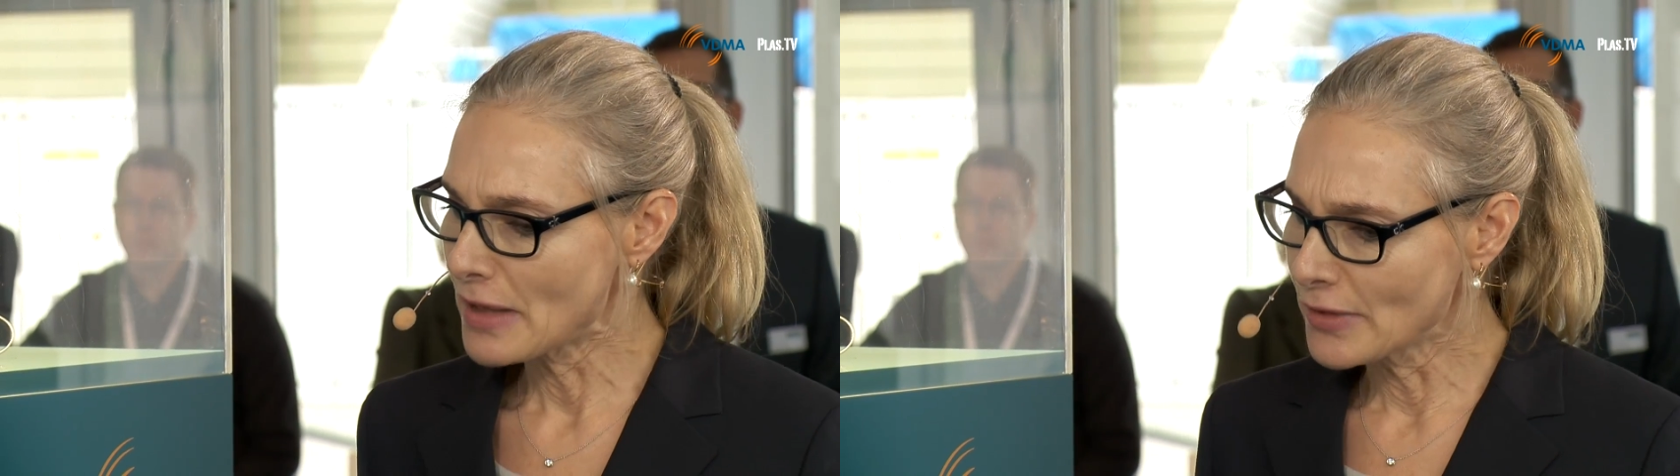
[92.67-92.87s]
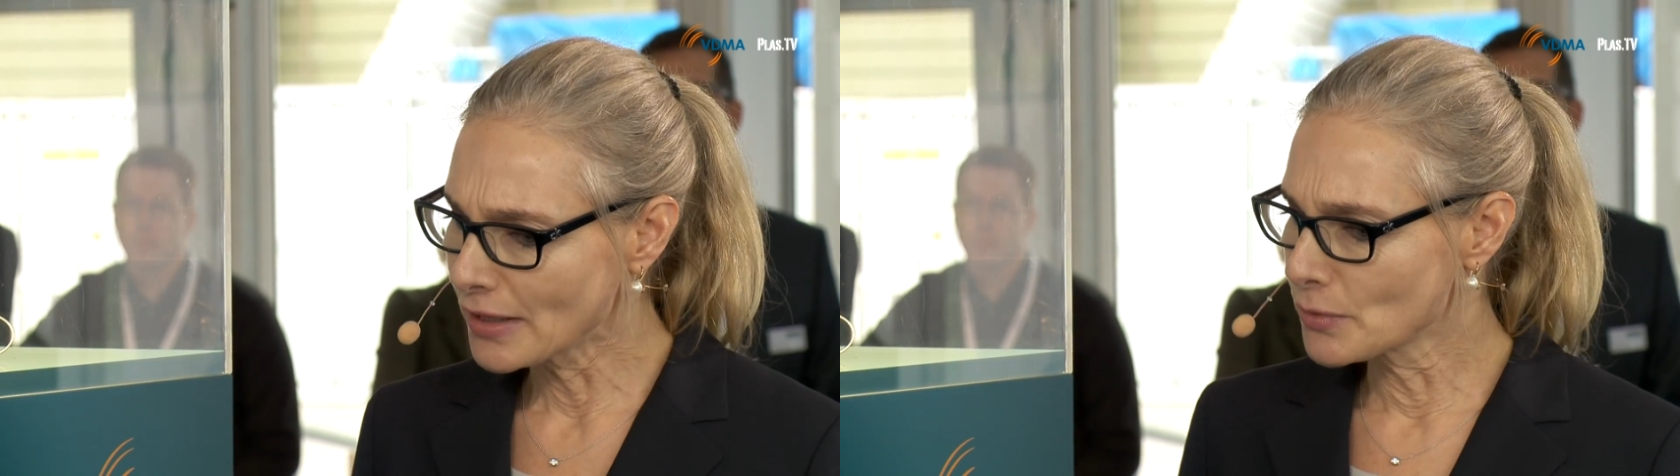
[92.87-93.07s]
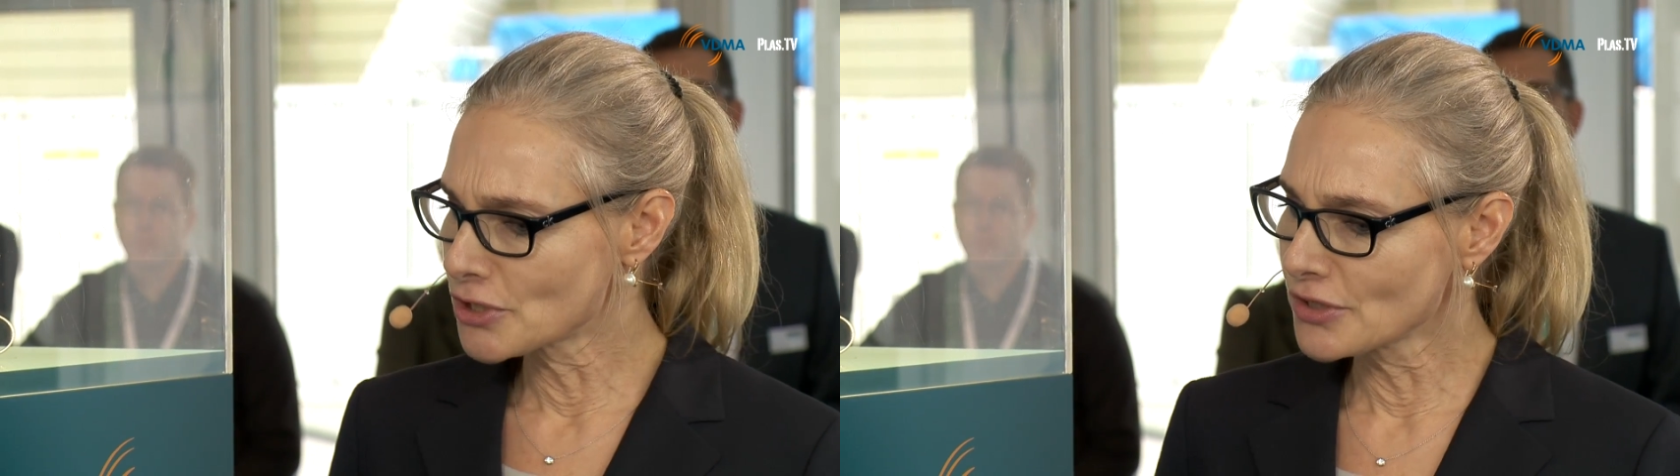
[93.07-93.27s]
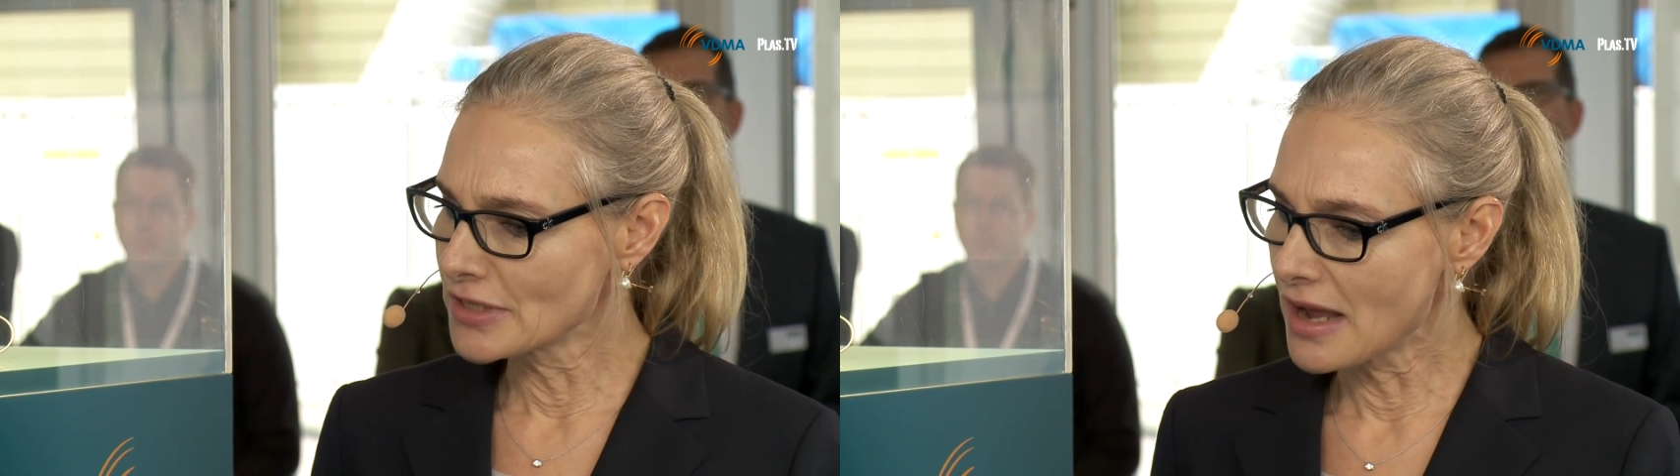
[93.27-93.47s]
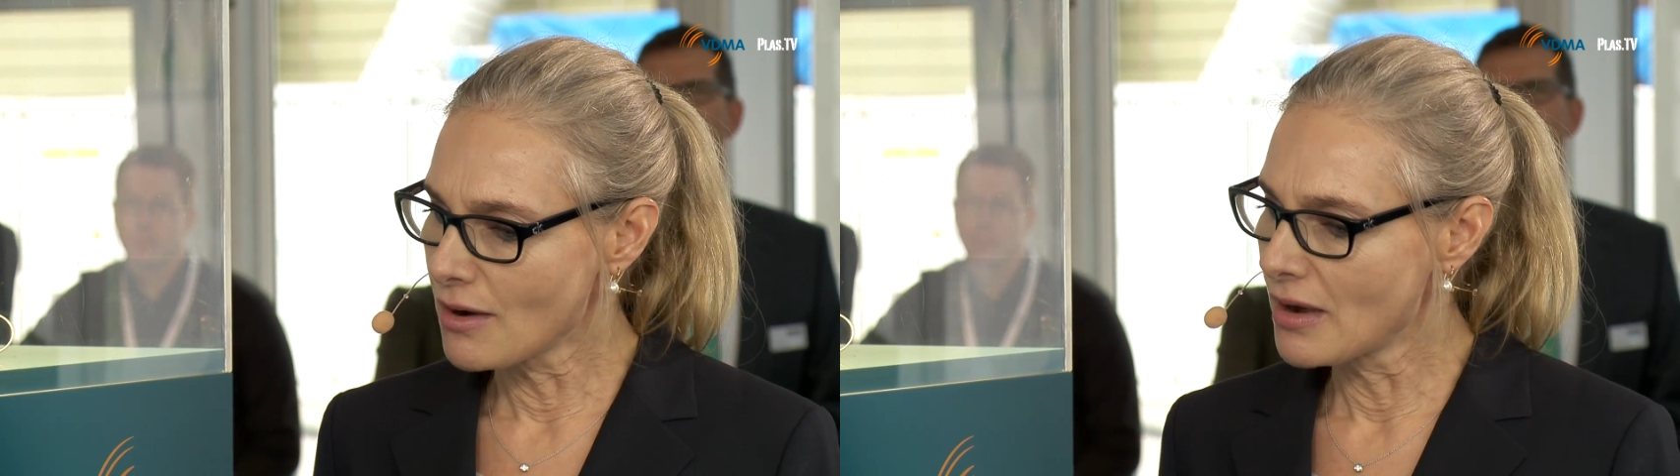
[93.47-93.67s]
think we should
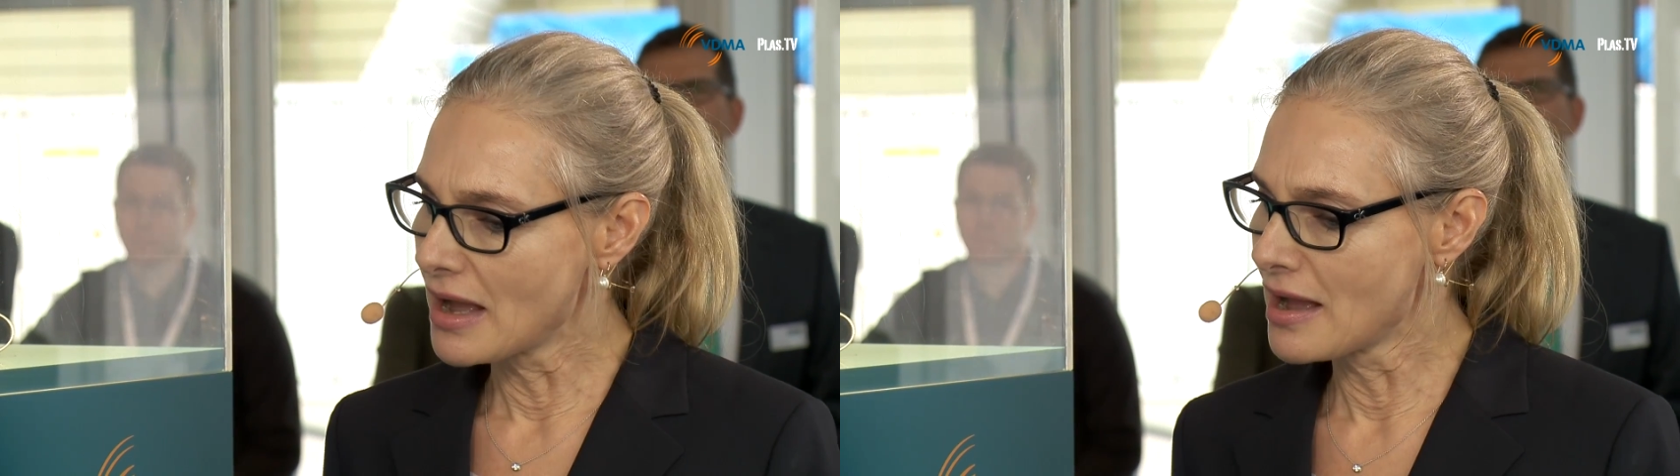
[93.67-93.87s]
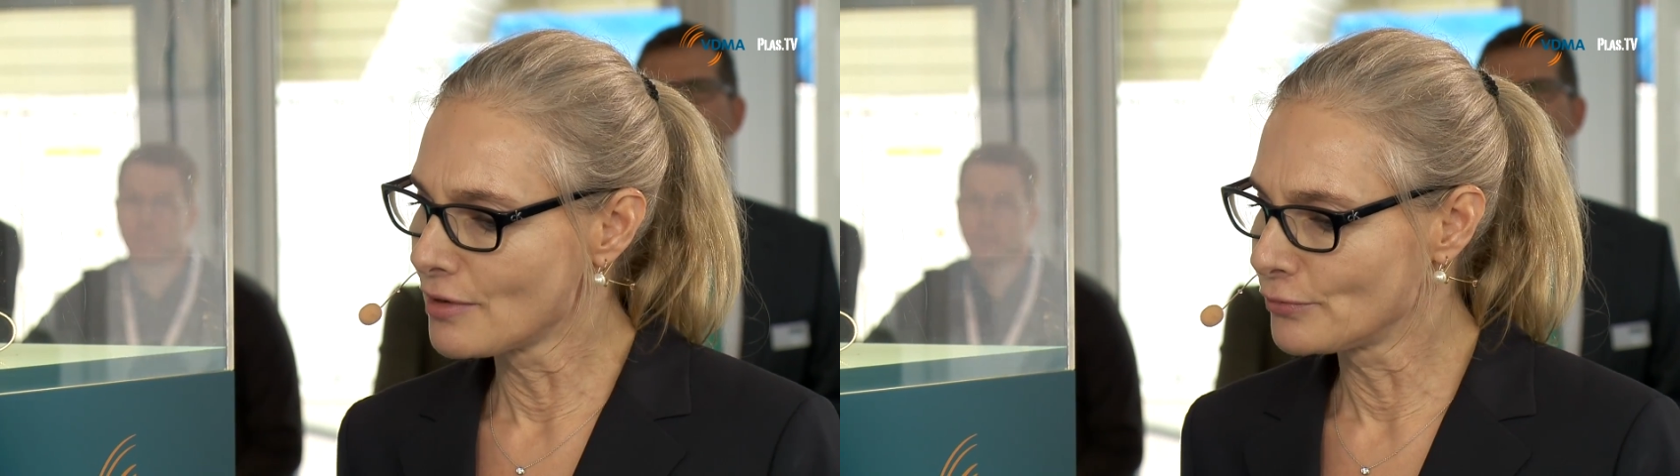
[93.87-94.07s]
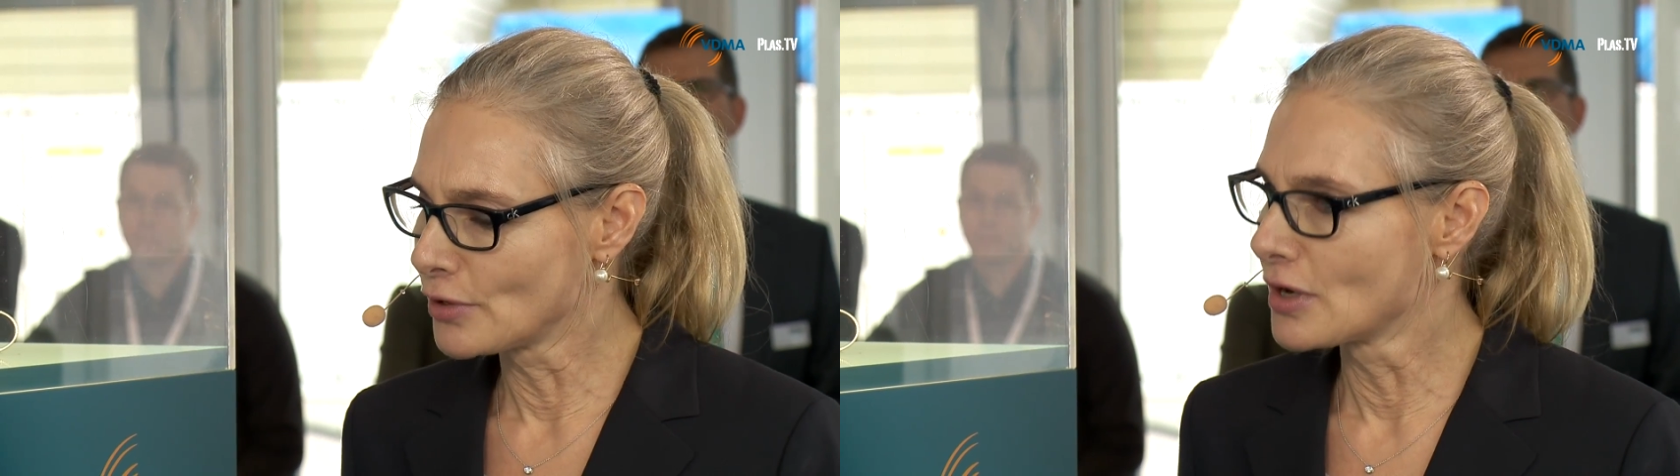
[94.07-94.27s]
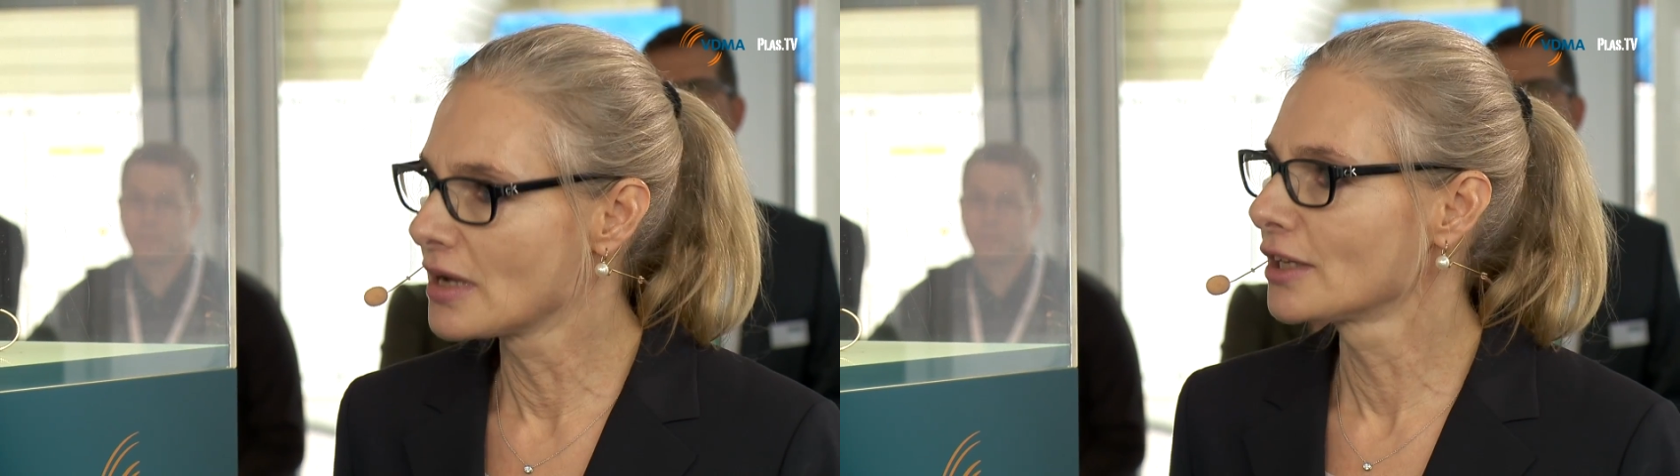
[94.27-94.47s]
now have a